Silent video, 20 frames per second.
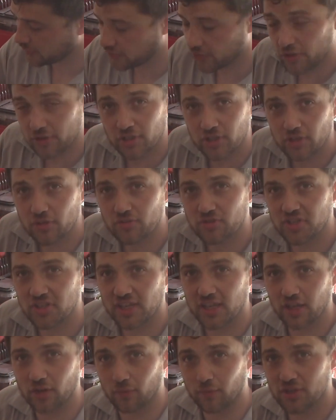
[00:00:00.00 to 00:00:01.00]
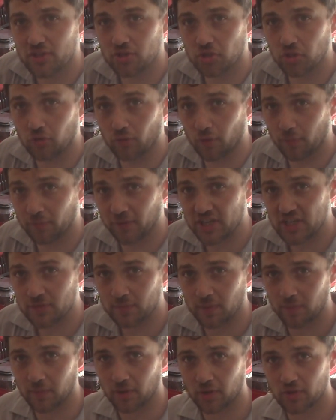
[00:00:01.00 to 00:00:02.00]
You can usually get original
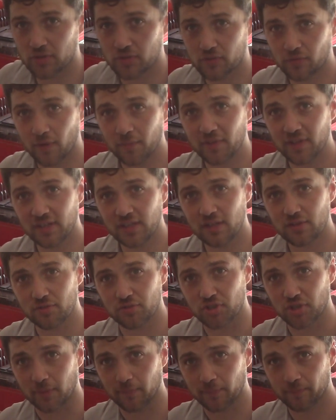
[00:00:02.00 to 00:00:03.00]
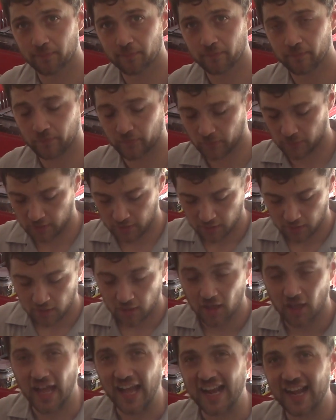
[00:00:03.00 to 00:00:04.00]
replacement mirrors from the dealership.
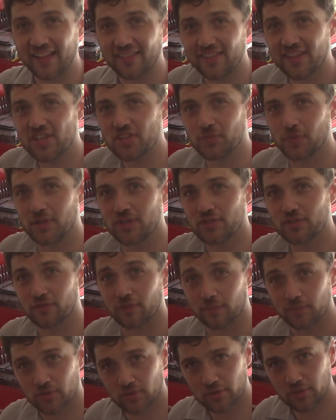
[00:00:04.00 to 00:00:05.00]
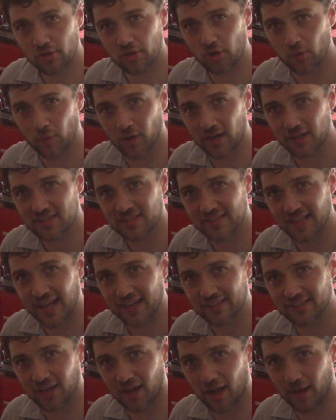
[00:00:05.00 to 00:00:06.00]
I got these ones from
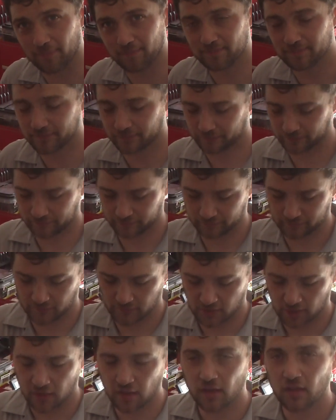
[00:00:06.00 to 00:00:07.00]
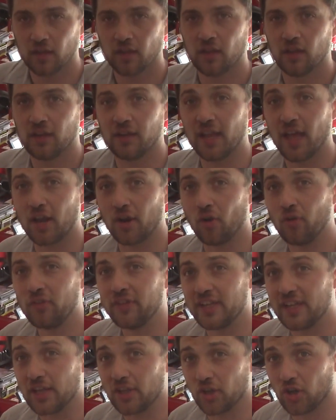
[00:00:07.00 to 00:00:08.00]
scooterworks.com. Not
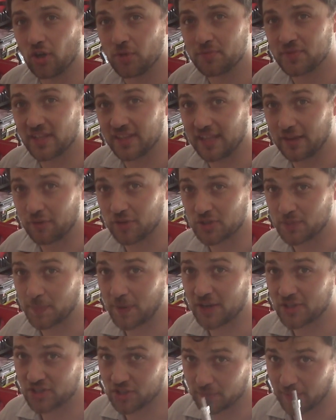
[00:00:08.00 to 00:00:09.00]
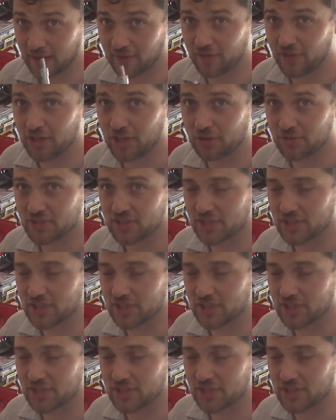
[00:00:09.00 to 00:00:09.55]
only in hopes that they would sponsor my video